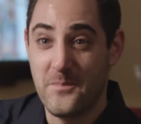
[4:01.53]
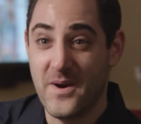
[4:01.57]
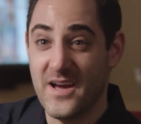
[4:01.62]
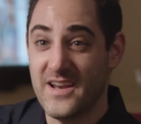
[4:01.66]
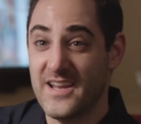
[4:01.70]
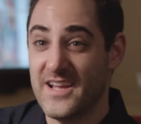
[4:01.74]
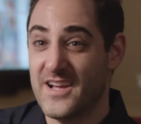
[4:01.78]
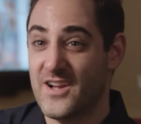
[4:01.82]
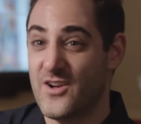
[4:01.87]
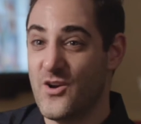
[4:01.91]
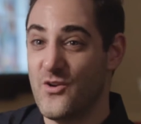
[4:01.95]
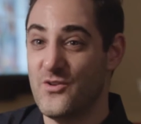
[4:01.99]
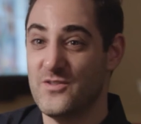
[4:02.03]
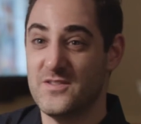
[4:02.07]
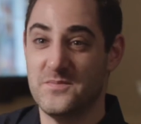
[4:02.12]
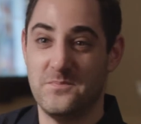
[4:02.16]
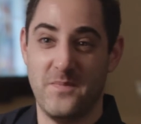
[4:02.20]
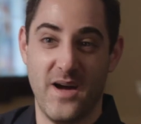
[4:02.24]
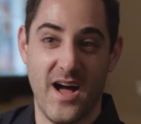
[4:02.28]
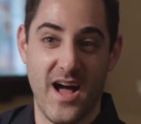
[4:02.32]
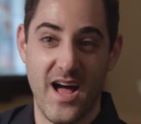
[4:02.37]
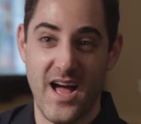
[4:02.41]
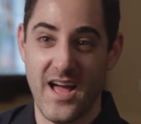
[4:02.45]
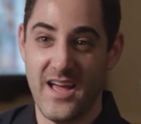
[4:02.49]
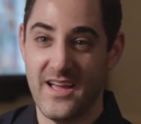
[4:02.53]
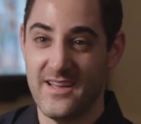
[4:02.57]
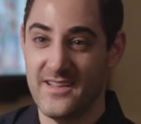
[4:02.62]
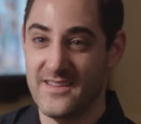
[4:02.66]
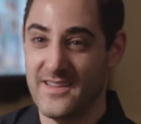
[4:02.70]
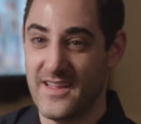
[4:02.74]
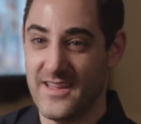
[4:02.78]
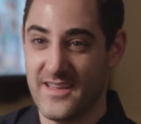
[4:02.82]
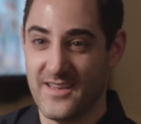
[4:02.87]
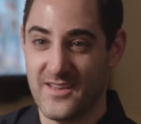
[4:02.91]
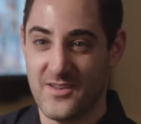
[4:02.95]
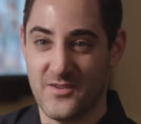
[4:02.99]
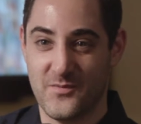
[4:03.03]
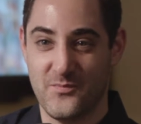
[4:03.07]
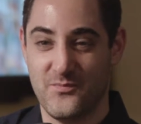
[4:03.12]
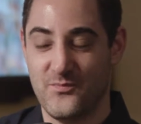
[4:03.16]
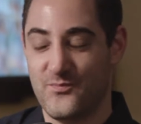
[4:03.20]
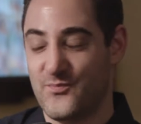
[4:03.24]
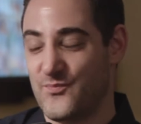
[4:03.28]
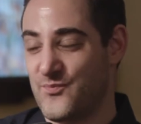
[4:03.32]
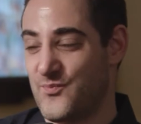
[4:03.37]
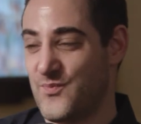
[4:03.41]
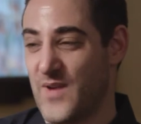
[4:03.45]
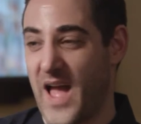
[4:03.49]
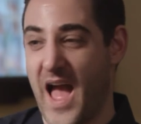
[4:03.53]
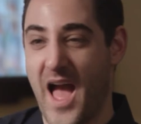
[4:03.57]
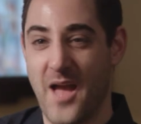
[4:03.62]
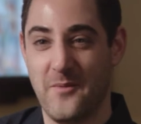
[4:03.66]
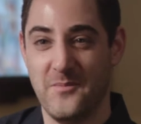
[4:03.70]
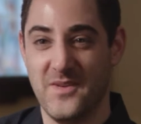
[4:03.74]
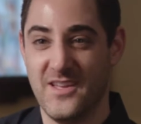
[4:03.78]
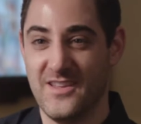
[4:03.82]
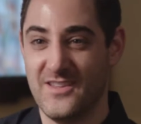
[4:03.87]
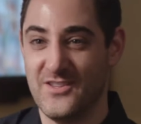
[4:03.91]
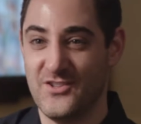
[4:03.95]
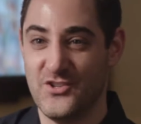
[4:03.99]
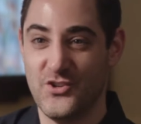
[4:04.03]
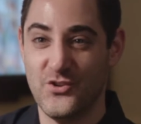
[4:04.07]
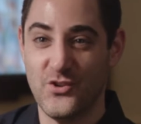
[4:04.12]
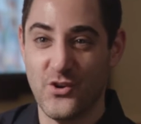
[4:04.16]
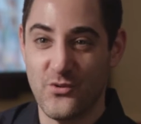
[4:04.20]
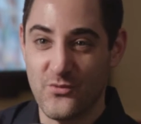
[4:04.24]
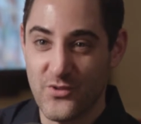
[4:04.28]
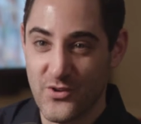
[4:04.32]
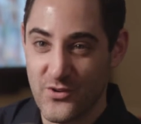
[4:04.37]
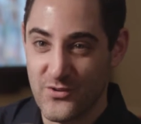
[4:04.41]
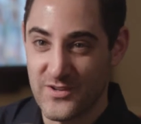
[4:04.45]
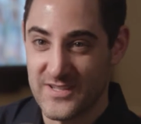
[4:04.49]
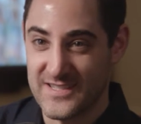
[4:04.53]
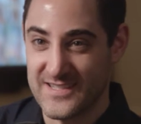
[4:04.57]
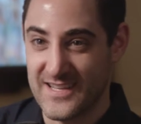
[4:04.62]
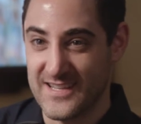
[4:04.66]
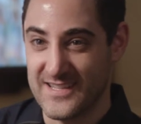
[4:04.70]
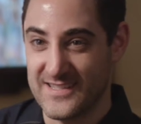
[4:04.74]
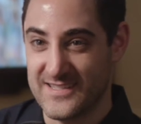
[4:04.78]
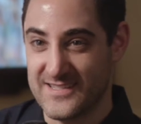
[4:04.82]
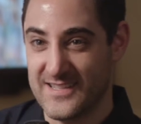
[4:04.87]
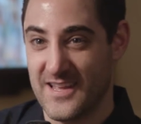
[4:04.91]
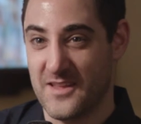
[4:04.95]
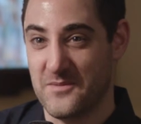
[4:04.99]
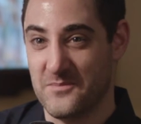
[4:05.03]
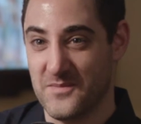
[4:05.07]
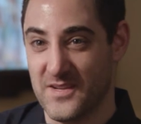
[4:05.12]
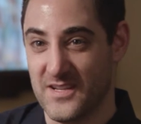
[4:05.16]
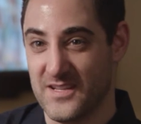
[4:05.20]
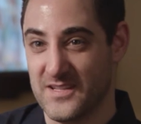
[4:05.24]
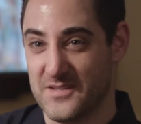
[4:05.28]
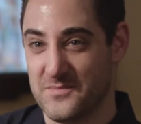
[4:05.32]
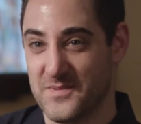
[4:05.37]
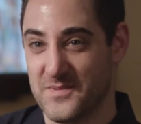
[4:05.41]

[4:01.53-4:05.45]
but it goes by like. I mean, you don't notice that it's 10 minutes